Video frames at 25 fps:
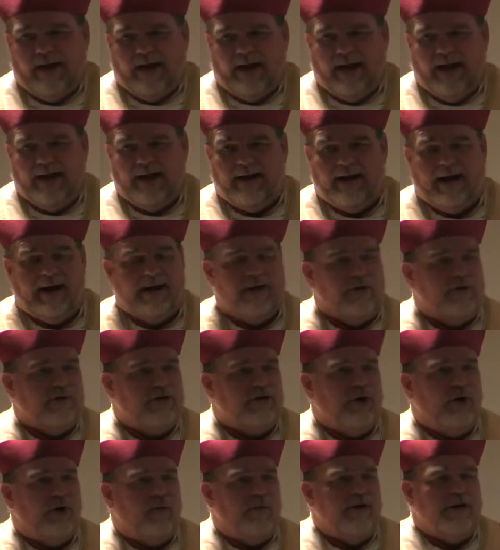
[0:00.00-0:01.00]
and I don't
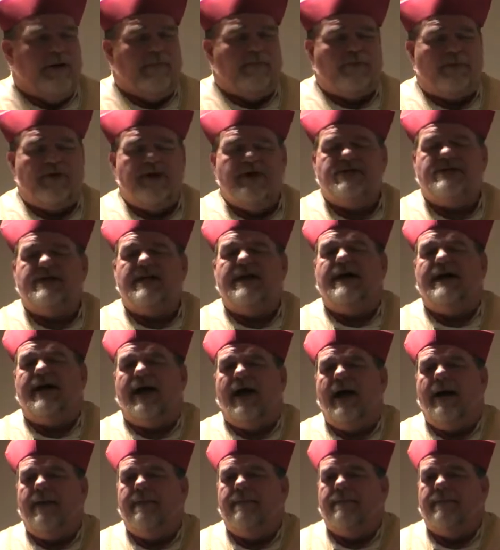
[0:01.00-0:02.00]
know when a priest can
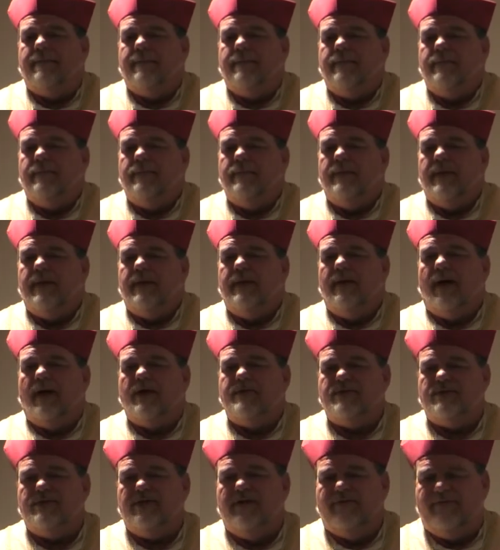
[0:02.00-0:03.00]
come. And
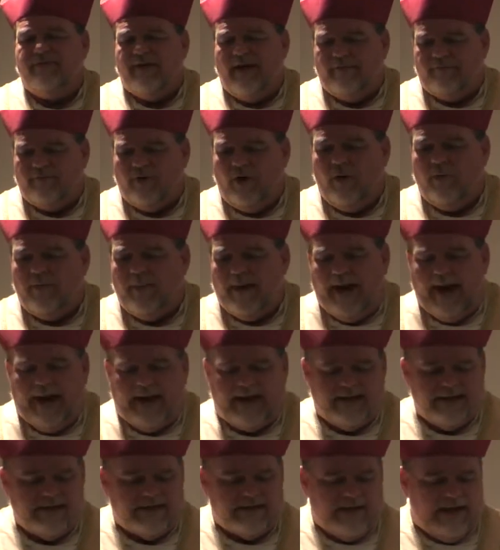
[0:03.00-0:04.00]
Archbishop Lefebvre wrote back
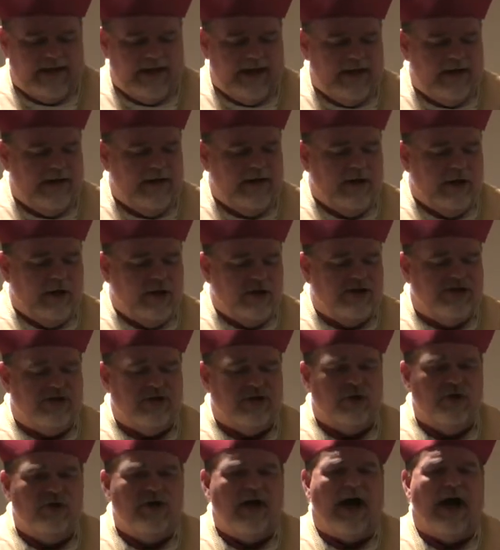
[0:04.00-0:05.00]
and said,
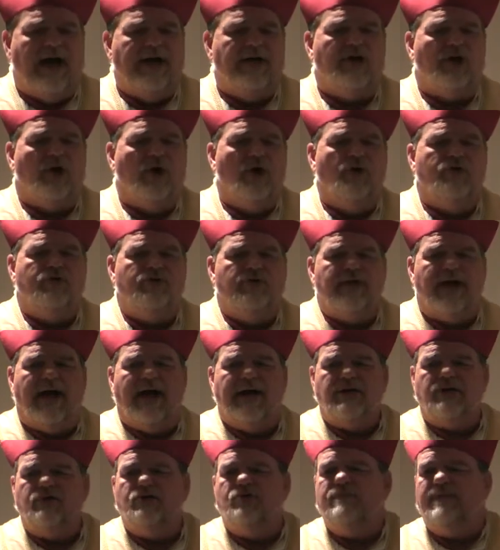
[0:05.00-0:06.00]
do not go to
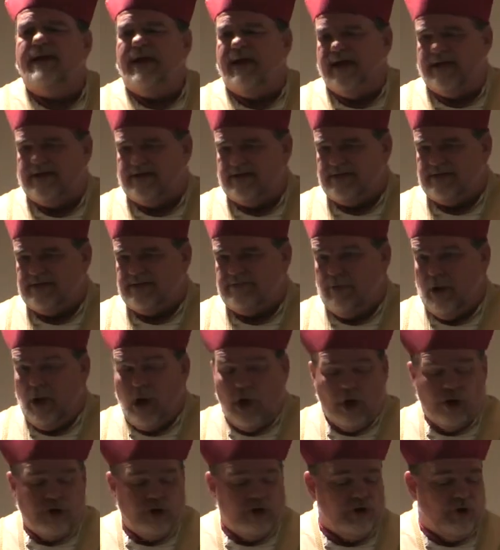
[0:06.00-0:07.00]
that new Mass.
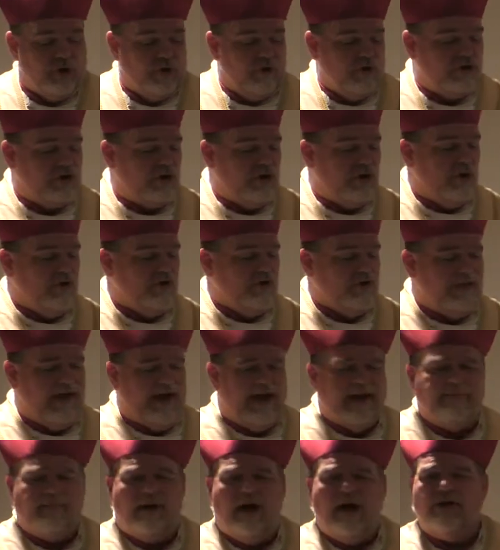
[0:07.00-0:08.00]
Don't go to
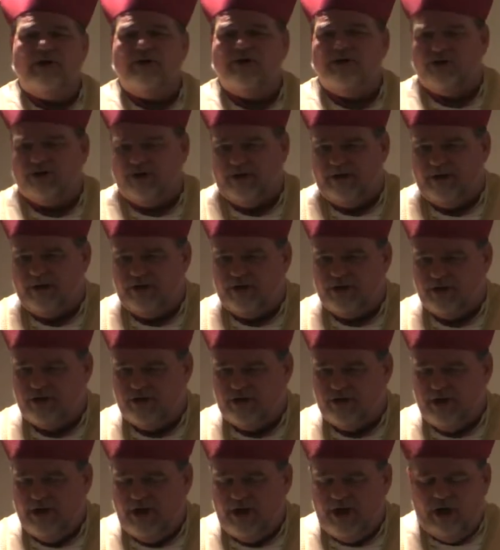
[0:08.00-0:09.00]
that modern
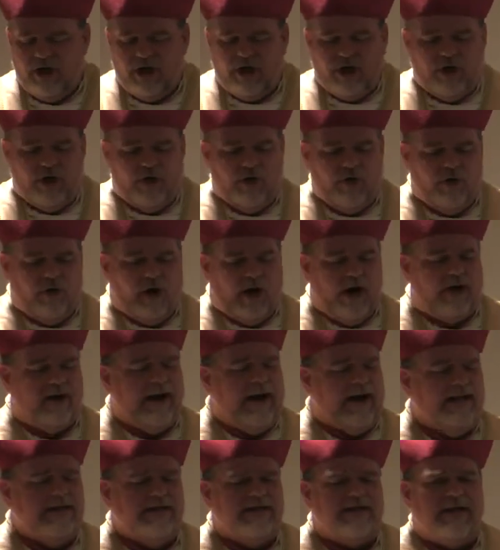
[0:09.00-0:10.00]
church. Our
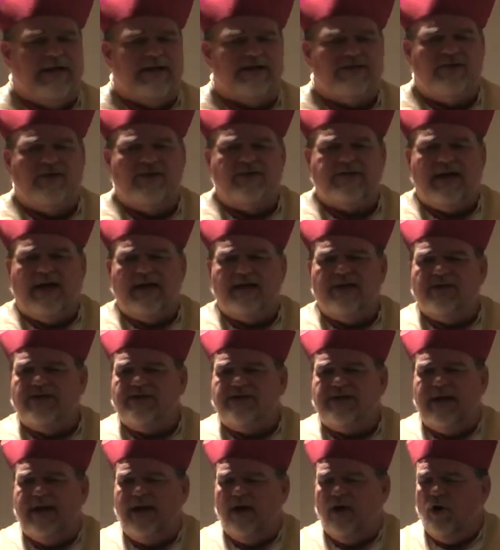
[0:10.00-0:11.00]
ancestors had to
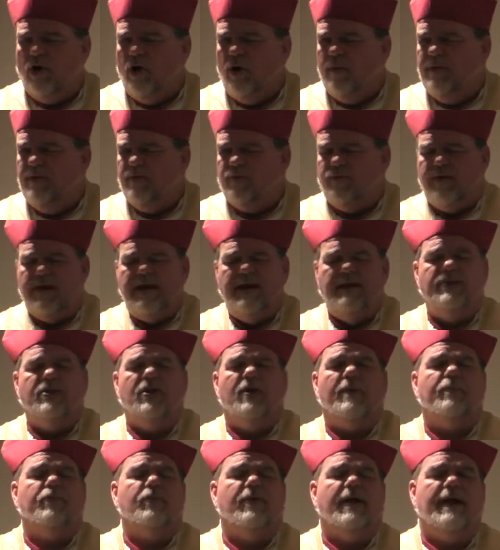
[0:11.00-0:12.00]
stay home and read
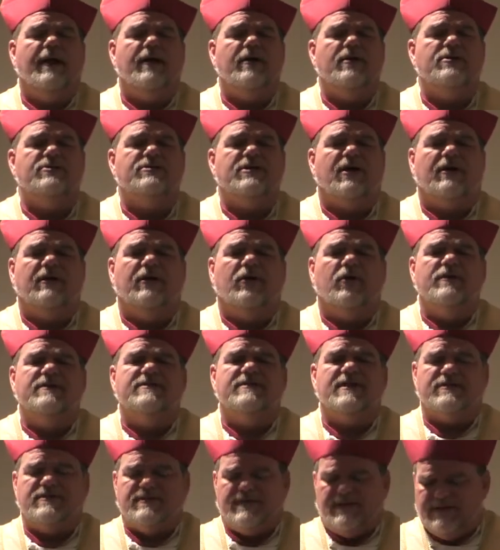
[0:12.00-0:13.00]
their prayers. Our
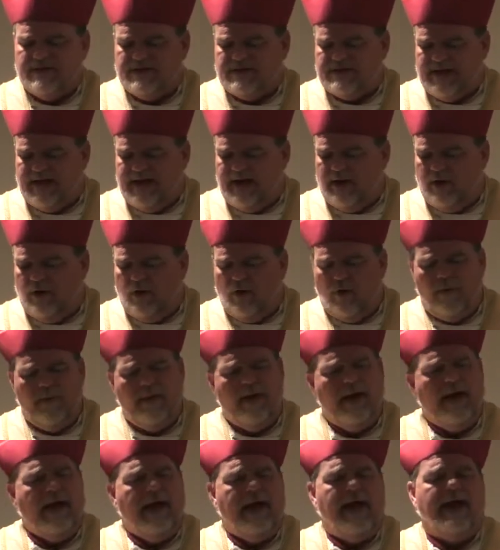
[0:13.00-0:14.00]
ancestors had to stay
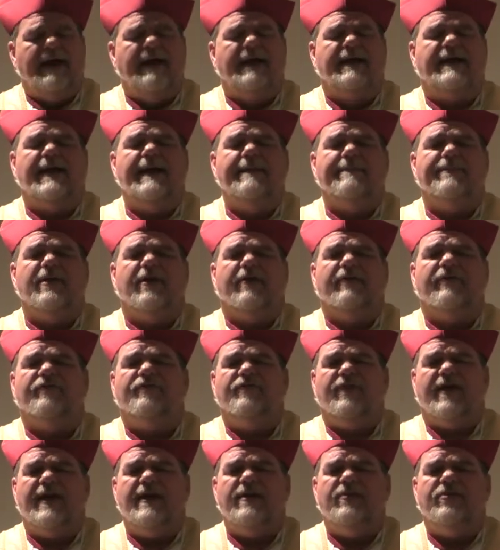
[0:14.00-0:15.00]
home and keep their
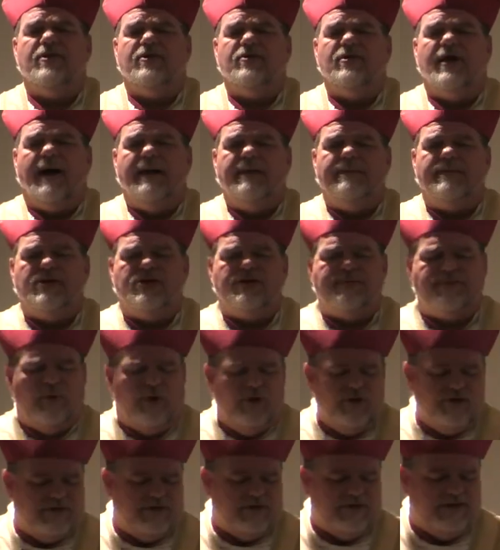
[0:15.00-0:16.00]
faith and not
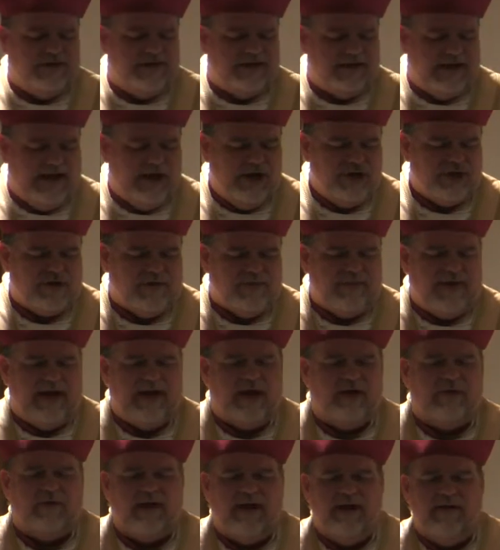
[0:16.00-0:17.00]
expose it to the danger of
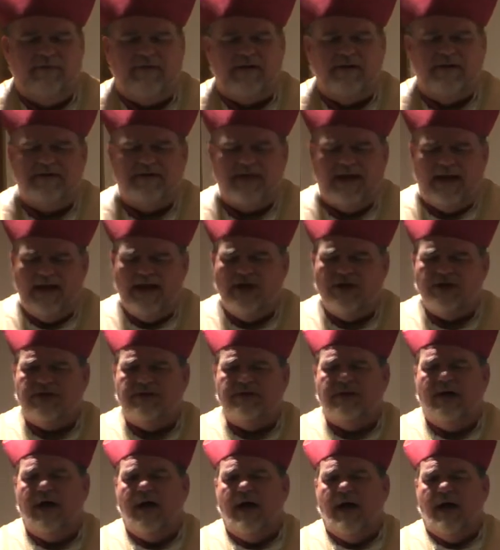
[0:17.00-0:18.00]
that grave
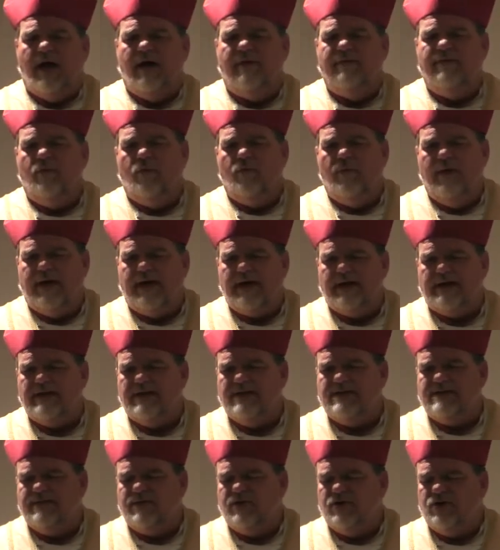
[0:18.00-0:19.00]
contagion of the
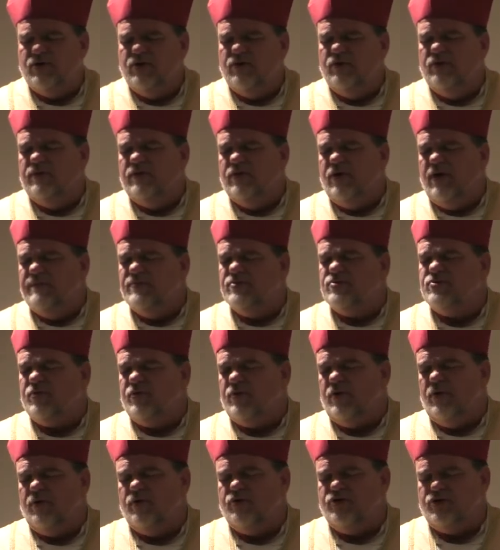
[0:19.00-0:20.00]
wickedness of the new Novus
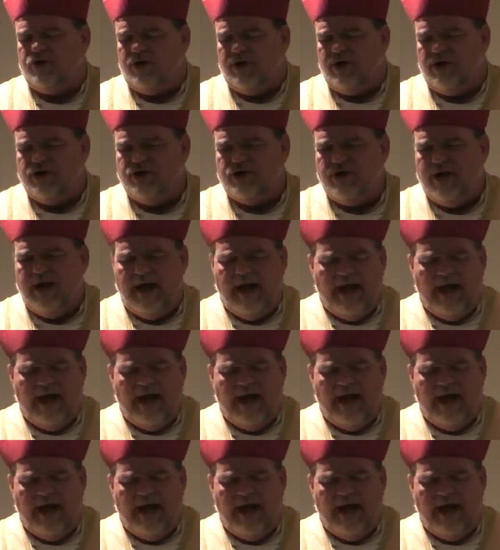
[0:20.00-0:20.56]
Ordo church.